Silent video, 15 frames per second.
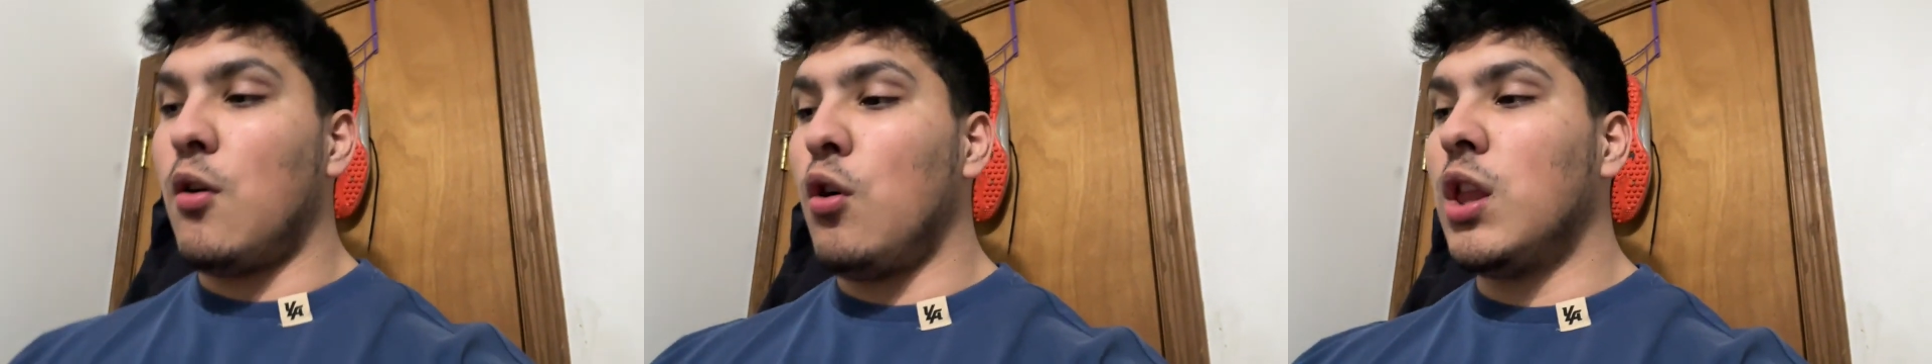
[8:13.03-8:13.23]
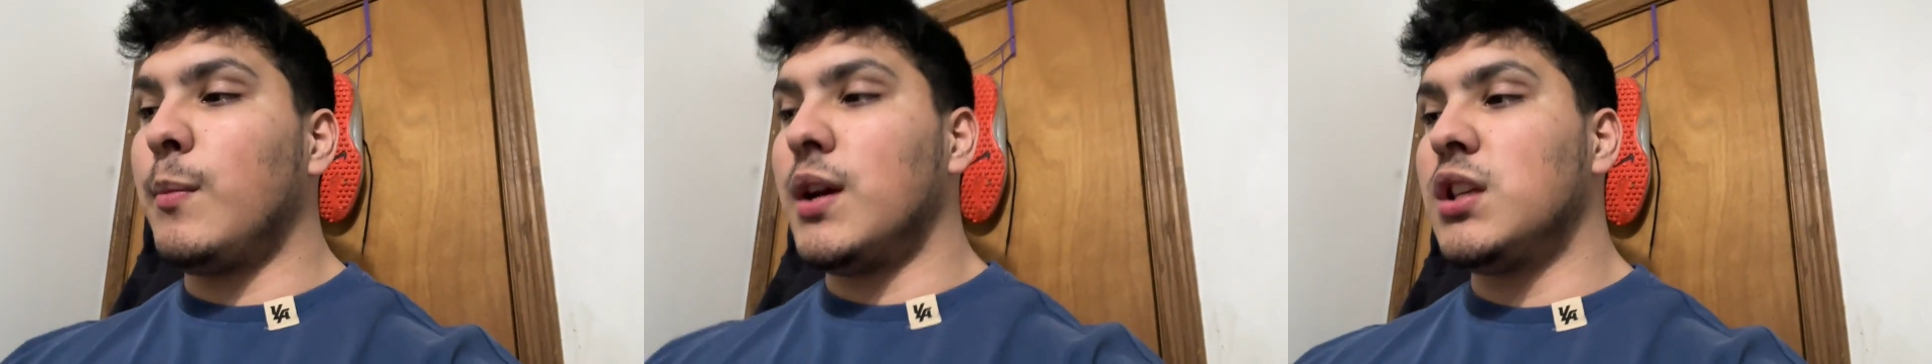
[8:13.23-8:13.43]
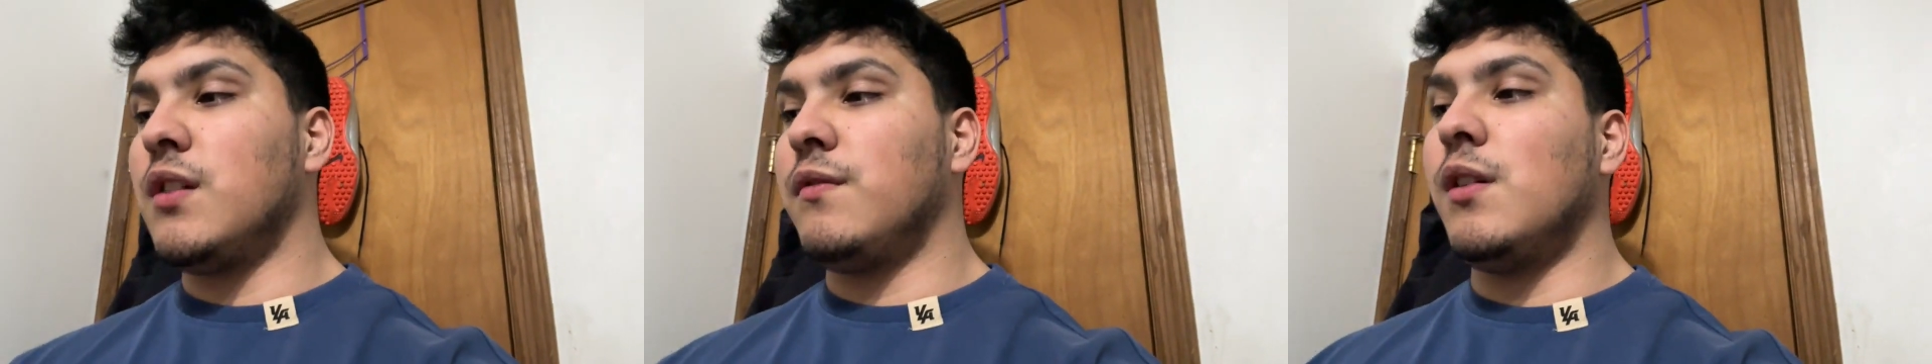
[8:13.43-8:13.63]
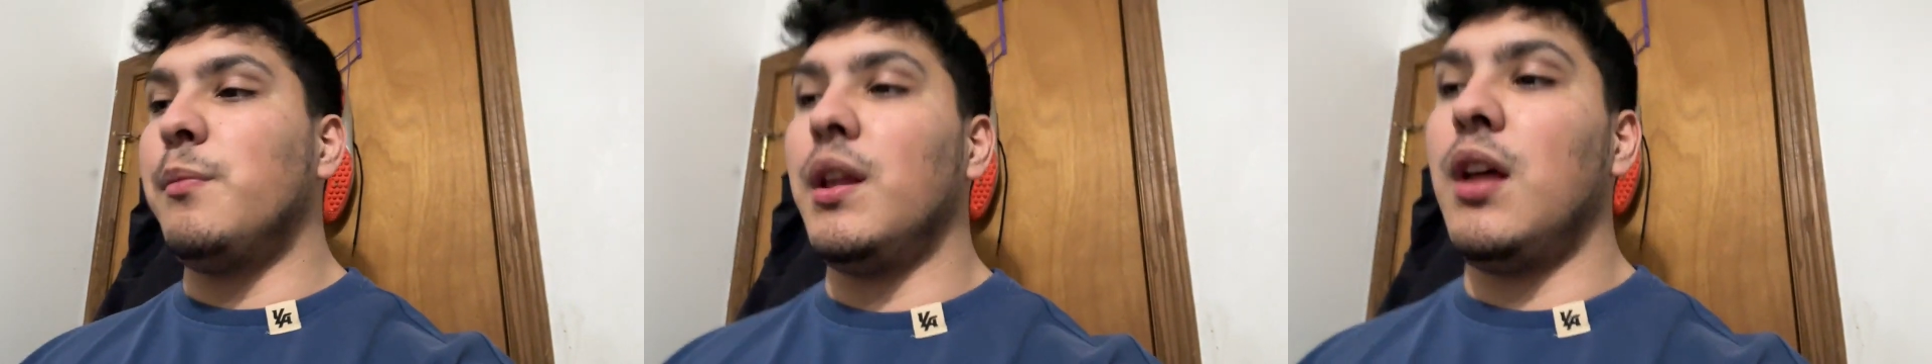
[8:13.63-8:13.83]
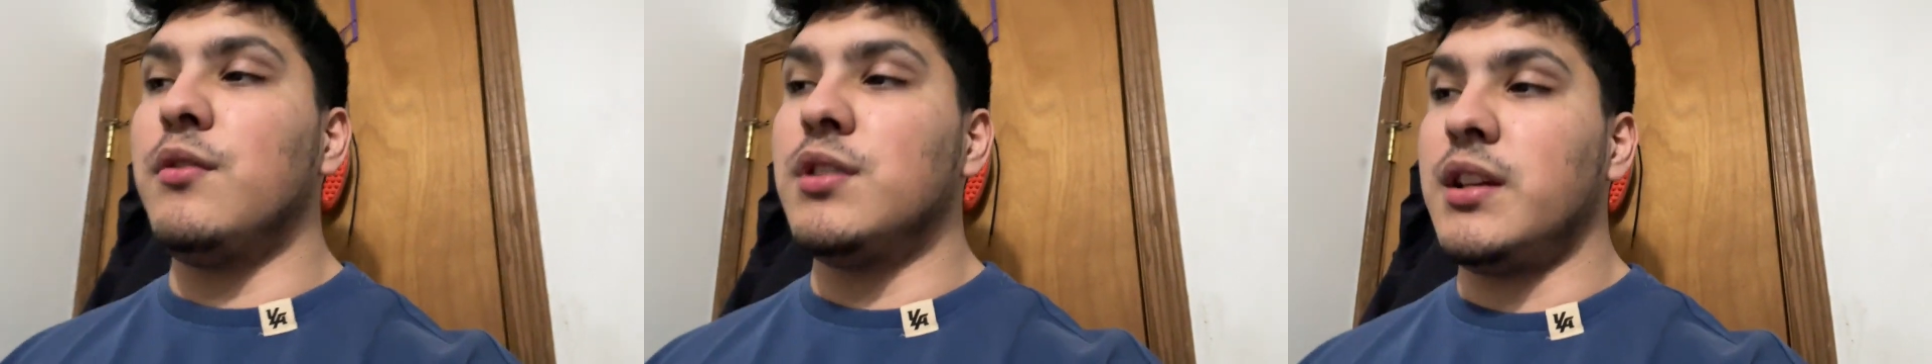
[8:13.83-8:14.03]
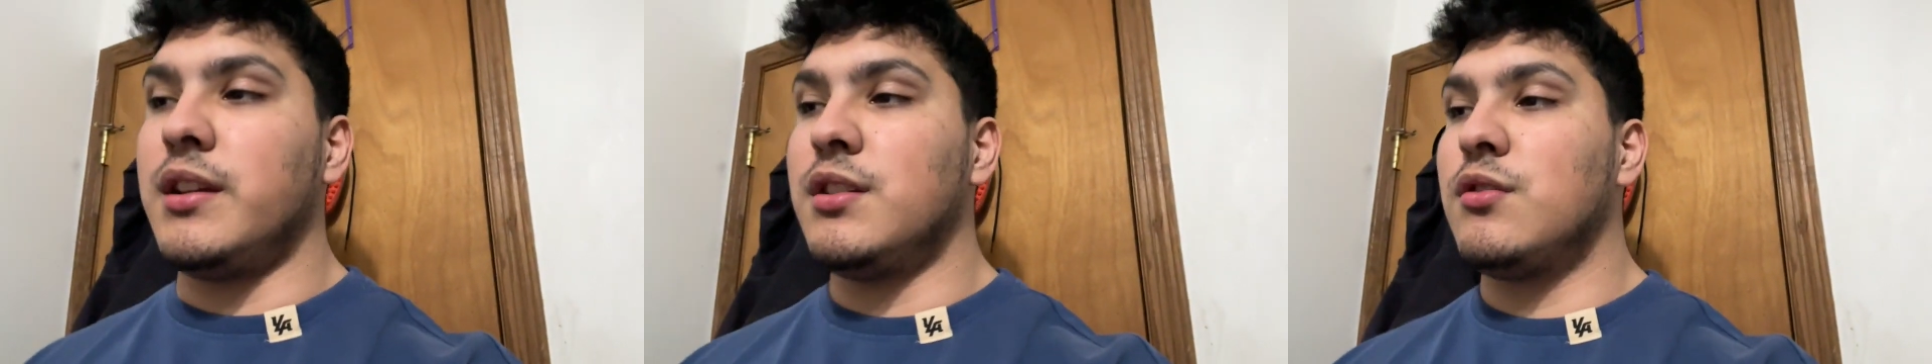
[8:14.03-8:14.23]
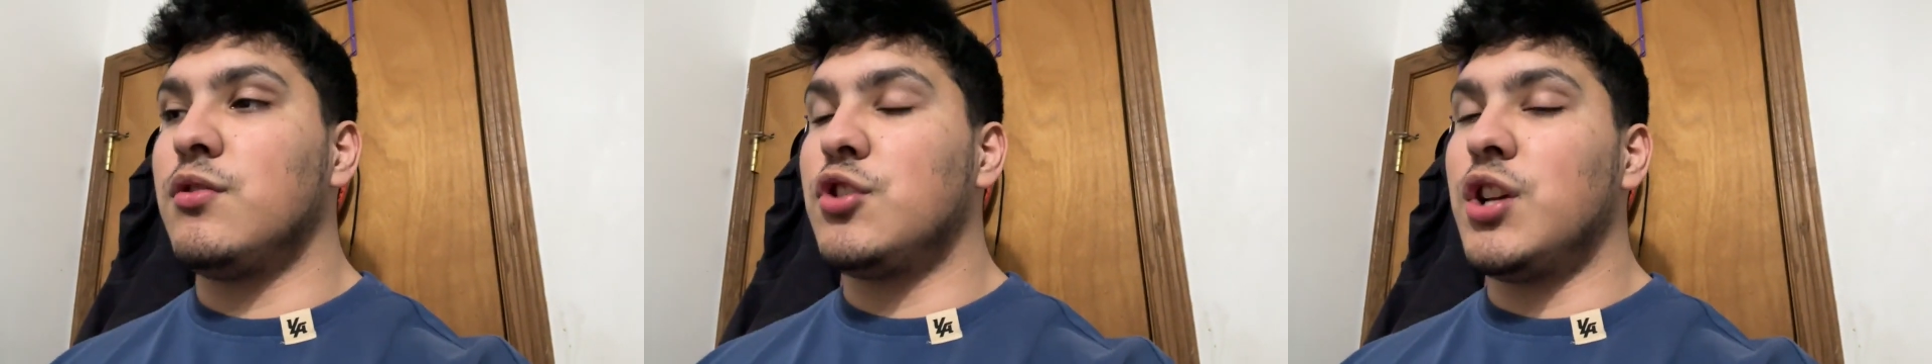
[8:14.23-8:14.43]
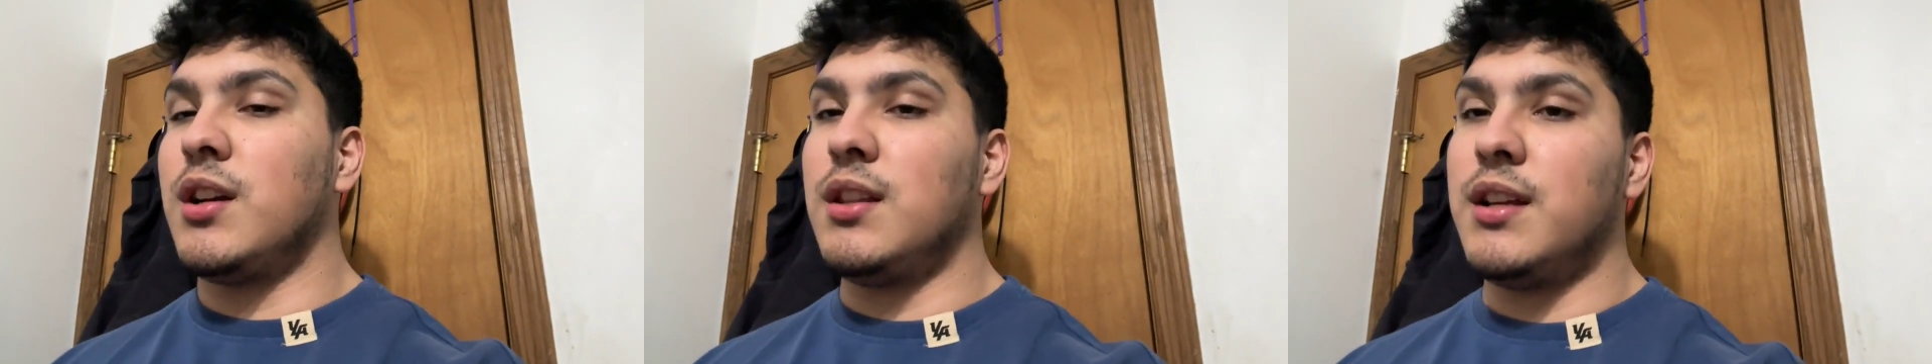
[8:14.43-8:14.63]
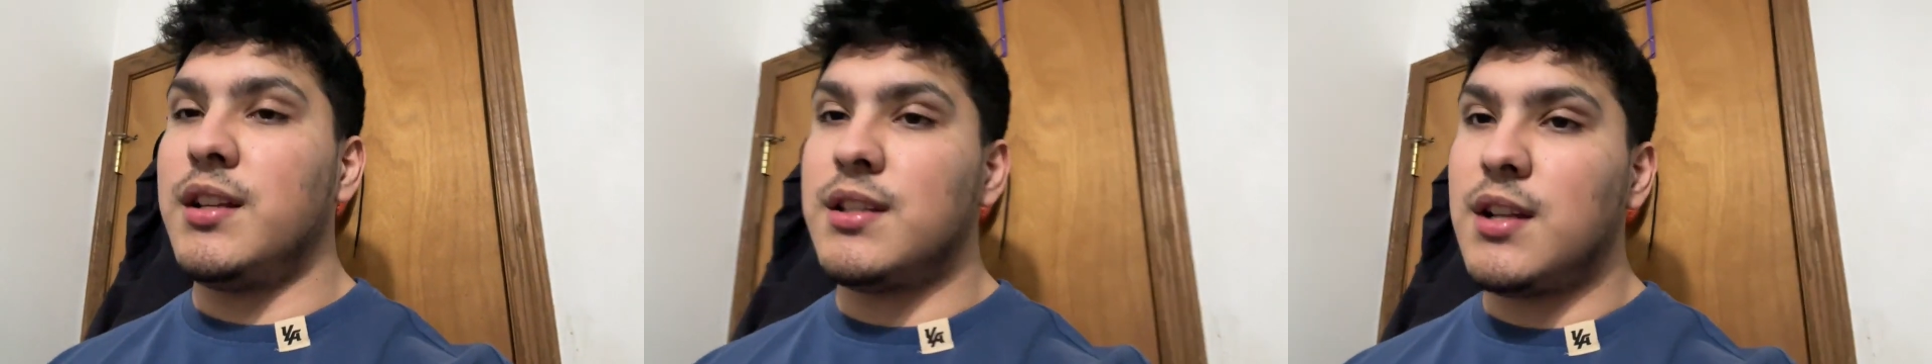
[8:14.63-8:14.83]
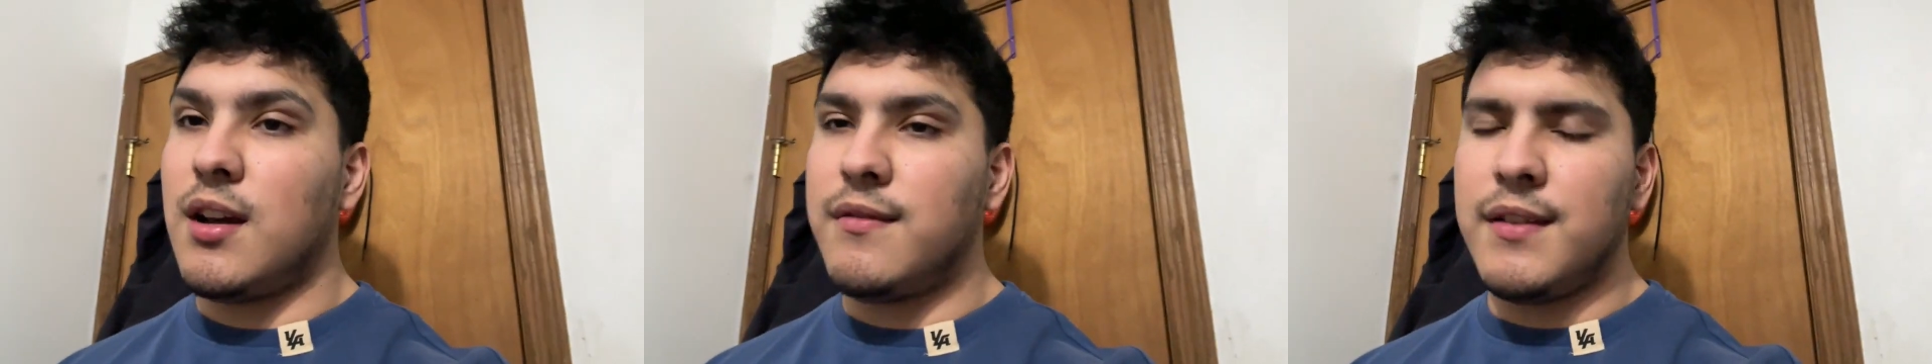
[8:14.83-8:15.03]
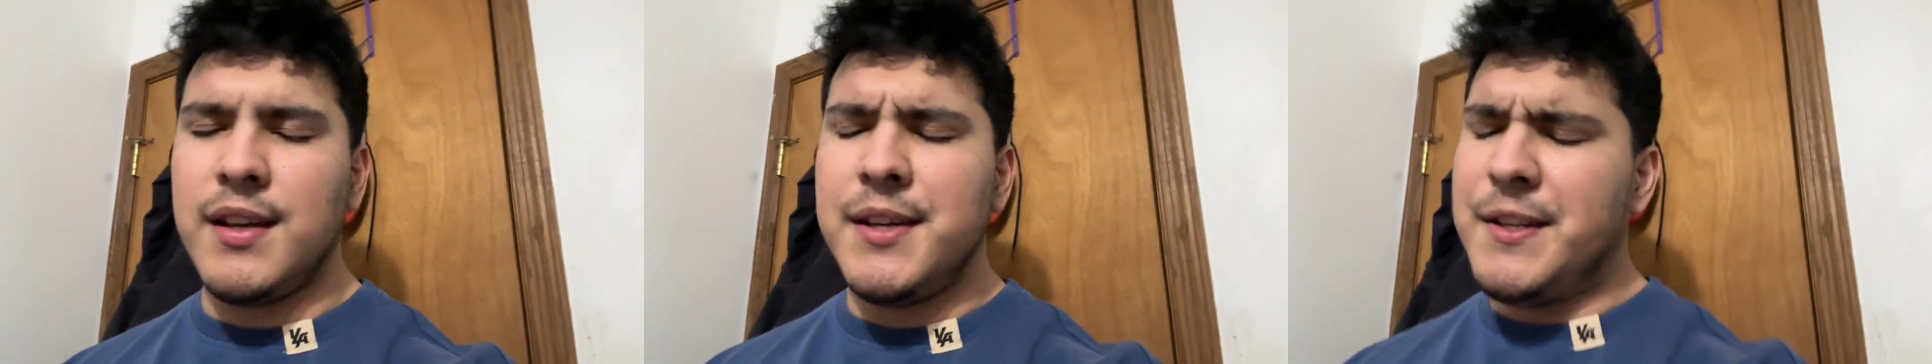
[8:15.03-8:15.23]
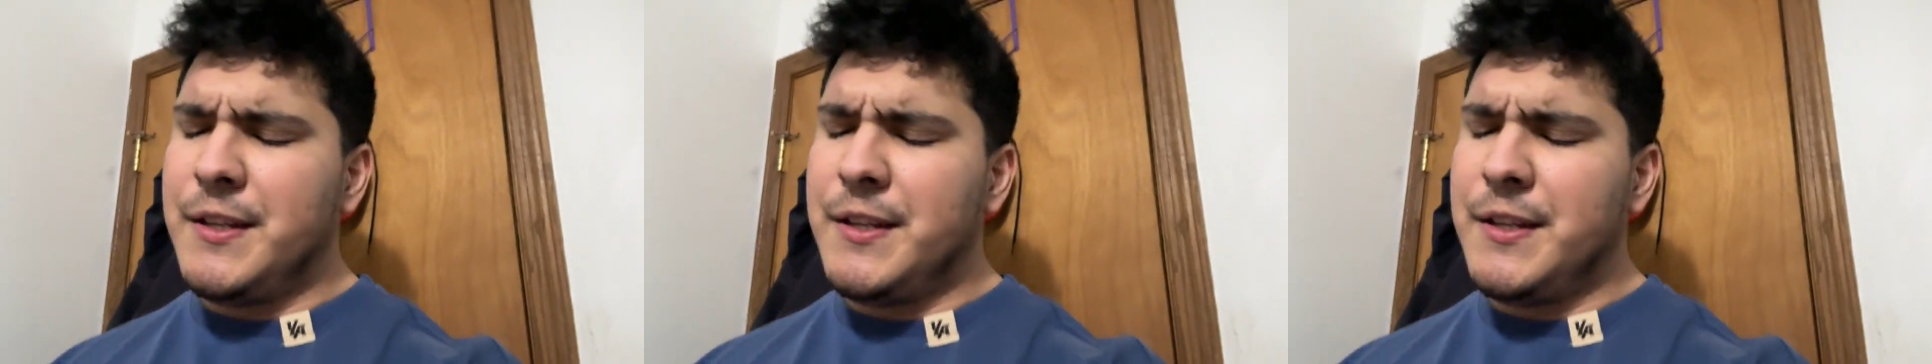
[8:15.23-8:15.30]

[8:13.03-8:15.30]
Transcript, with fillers: holding myself up while I was, like, shingling and stuff